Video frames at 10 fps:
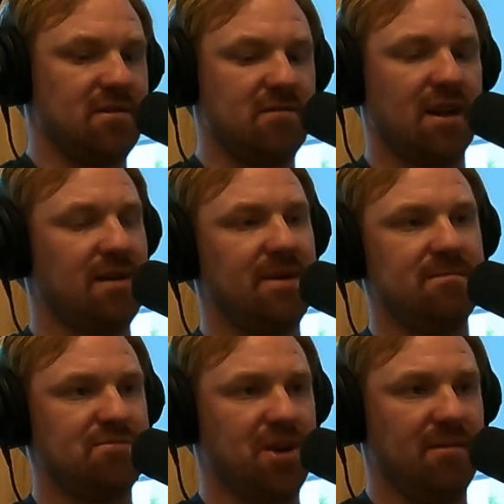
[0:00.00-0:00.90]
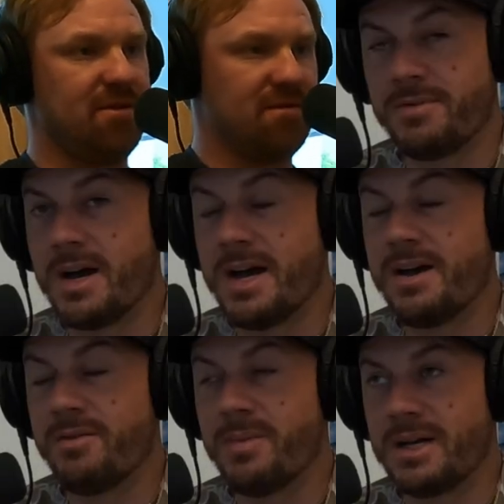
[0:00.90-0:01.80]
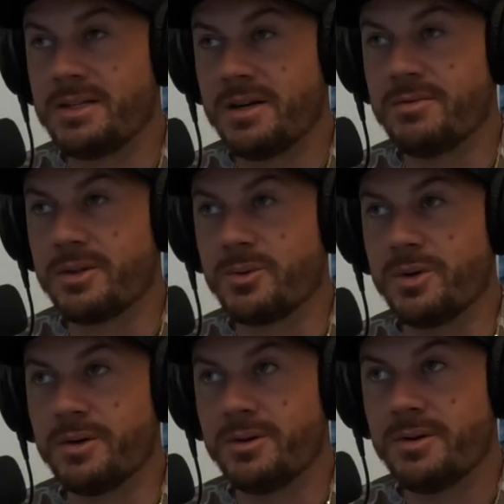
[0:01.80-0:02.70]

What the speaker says: Do you cut them up and chum with them? I have them, I definitely will.